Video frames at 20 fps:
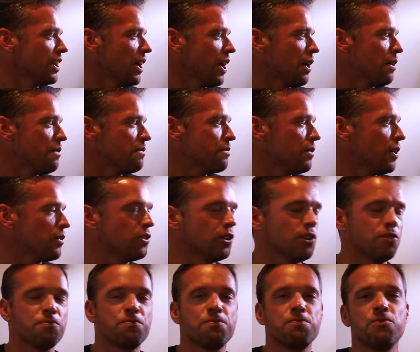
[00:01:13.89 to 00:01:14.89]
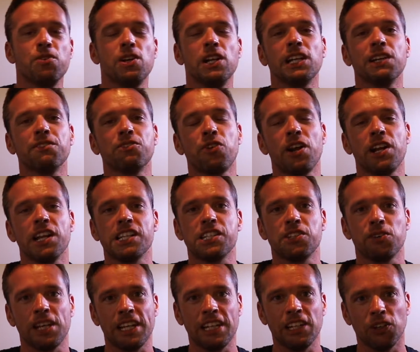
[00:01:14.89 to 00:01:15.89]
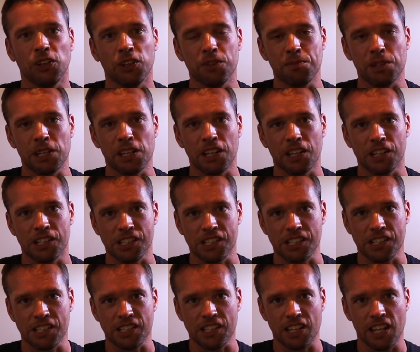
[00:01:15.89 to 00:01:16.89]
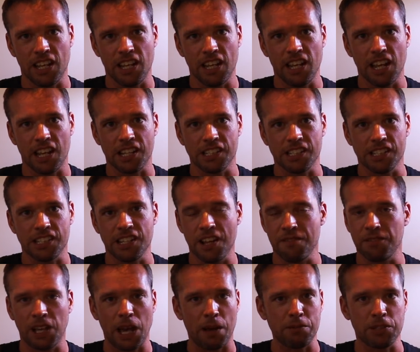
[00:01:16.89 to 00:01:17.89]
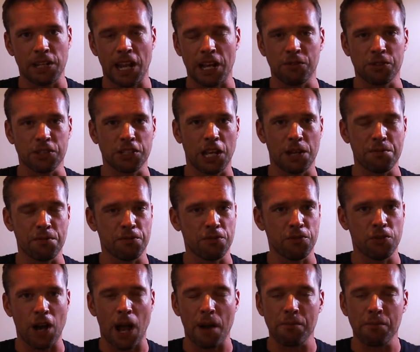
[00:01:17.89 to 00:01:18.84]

I've got to really give credit to Elon because he has never kept an aquascape before,